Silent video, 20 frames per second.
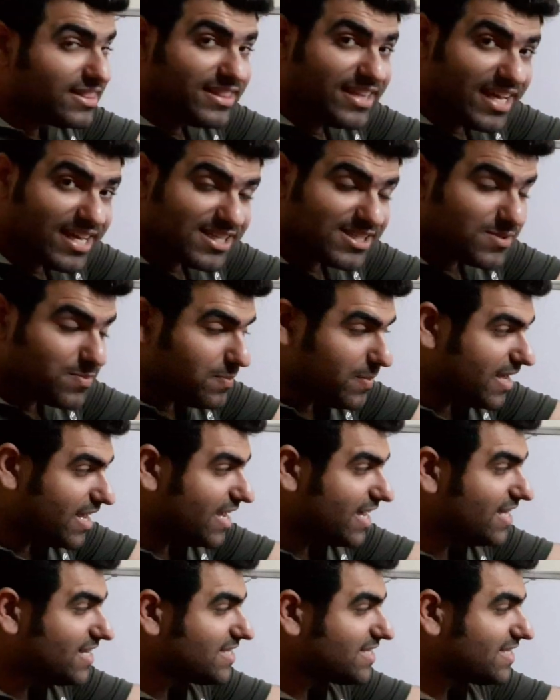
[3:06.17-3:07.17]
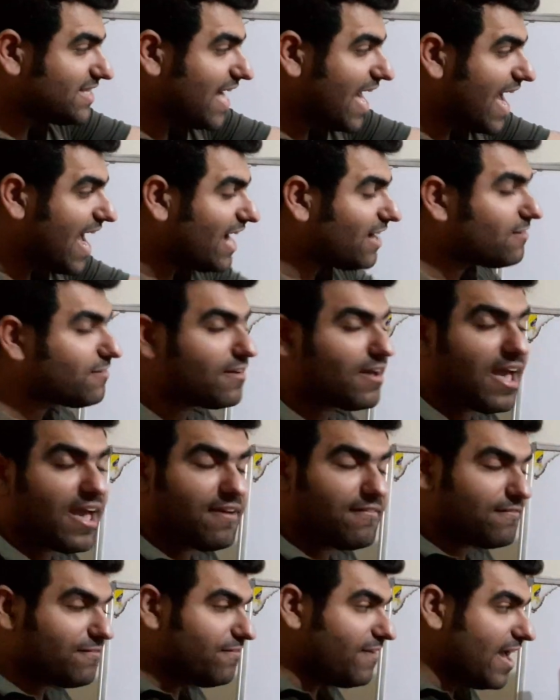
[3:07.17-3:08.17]
This means that
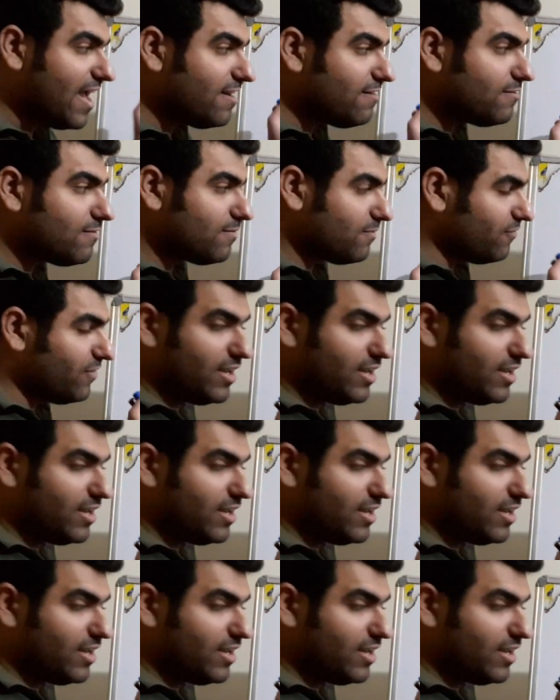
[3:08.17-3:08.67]
when